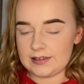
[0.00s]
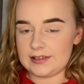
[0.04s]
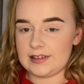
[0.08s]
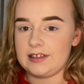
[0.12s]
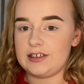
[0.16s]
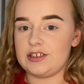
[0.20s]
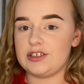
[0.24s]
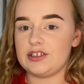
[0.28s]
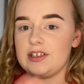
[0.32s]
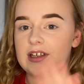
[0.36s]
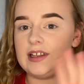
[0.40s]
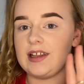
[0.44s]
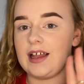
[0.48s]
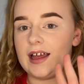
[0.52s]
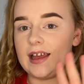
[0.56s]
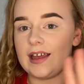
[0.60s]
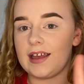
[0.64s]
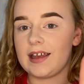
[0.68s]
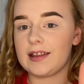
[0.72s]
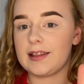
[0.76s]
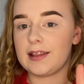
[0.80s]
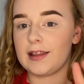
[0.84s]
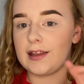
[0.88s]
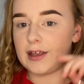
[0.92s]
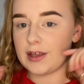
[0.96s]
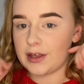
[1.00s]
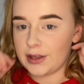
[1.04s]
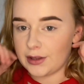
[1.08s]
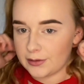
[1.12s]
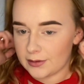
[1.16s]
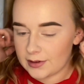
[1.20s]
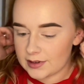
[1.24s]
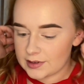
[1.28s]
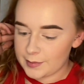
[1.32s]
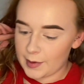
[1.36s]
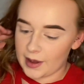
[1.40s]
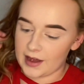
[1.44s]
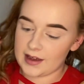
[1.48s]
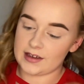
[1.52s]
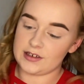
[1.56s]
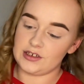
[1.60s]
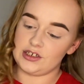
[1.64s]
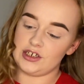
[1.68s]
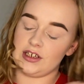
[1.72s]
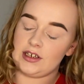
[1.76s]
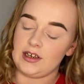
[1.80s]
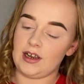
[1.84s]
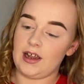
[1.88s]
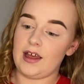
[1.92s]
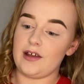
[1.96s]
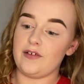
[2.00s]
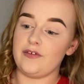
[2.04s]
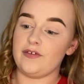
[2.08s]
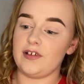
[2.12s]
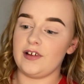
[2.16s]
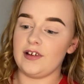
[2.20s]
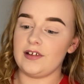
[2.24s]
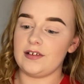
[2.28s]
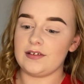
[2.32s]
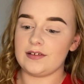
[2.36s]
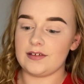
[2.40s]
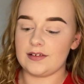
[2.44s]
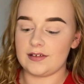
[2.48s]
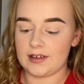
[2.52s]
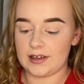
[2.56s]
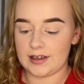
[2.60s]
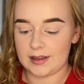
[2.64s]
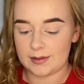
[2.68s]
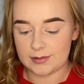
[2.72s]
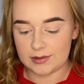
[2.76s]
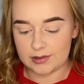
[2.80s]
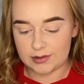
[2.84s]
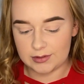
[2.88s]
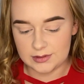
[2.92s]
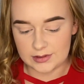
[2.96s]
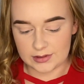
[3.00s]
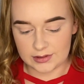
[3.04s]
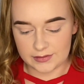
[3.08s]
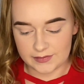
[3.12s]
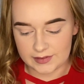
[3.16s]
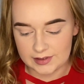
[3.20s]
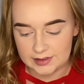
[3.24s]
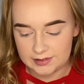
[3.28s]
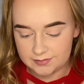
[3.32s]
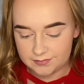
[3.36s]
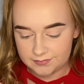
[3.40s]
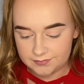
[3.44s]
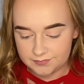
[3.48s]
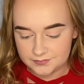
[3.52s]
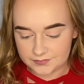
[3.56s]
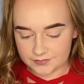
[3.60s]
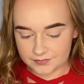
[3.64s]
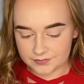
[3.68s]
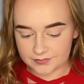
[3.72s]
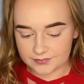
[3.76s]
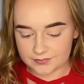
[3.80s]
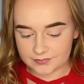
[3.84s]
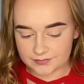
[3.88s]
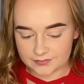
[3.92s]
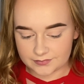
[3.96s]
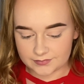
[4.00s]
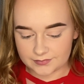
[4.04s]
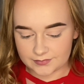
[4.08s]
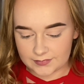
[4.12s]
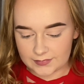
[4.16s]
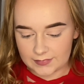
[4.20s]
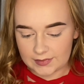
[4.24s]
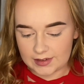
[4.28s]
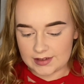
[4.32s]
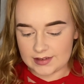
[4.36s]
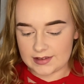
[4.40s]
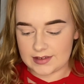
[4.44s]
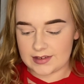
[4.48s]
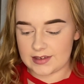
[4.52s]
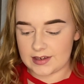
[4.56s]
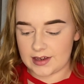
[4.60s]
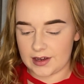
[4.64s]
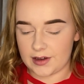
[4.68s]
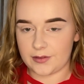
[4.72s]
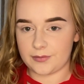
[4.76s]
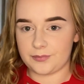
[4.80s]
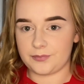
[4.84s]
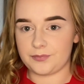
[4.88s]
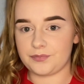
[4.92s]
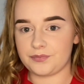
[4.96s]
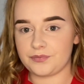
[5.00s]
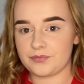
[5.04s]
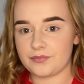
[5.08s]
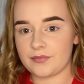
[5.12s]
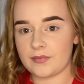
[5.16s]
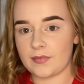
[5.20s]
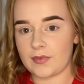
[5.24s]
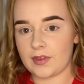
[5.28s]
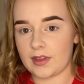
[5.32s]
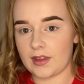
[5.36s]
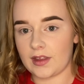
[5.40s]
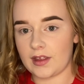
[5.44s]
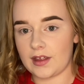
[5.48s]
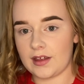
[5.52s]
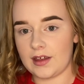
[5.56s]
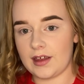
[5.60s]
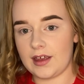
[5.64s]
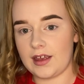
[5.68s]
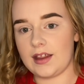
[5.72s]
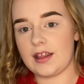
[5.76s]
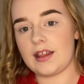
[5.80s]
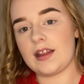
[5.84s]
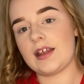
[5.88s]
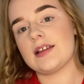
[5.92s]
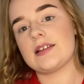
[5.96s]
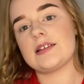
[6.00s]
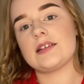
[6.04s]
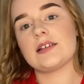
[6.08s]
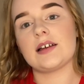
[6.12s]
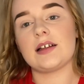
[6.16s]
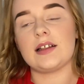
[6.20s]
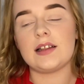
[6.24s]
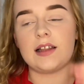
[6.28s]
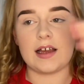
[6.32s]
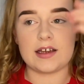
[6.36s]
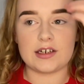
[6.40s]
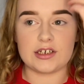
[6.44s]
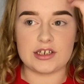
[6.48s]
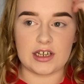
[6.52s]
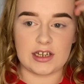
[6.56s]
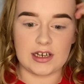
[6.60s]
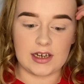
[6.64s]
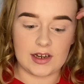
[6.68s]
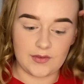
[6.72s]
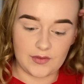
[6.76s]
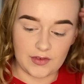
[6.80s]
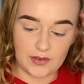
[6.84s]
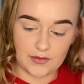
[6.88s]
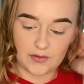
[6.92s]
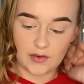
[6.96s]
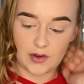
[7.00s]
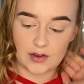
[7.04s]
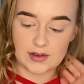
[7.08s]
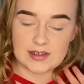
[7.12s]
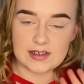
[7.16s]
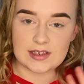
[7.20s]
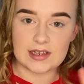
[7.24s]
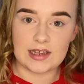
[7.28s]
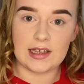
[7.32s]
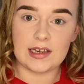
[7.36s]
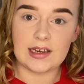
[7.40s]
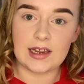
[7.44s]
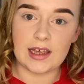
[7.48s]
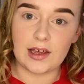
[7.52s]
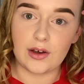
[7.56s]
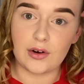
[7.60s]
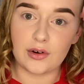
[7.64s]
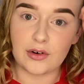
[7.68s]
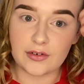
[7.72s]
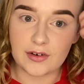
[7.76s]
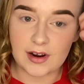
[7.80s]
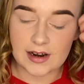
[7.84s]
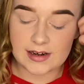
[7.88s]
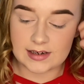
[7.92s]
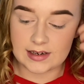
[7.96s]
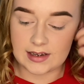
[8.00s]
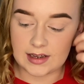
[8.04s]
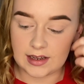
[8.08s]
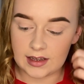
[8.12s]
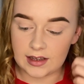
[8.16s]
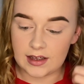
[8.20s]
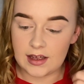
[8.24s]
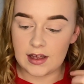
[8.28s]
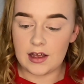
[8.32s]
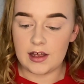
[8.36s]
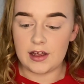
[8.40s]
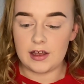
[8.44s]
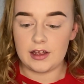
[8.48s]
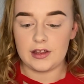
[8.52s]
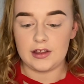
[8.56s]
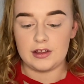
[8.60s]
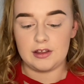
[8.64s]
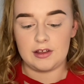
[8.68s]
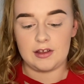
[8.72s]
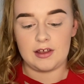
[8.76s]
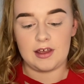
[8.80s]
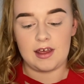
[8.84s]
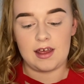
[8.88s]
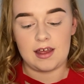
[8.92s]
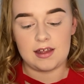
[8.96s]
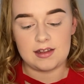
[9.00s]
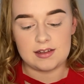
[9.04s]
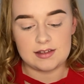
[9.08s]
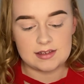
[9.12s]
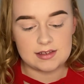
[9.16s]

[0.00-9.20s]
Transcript: literally like the cutest packaging ever. I absolutely love it. So in this collection, if you've not seen it already, you get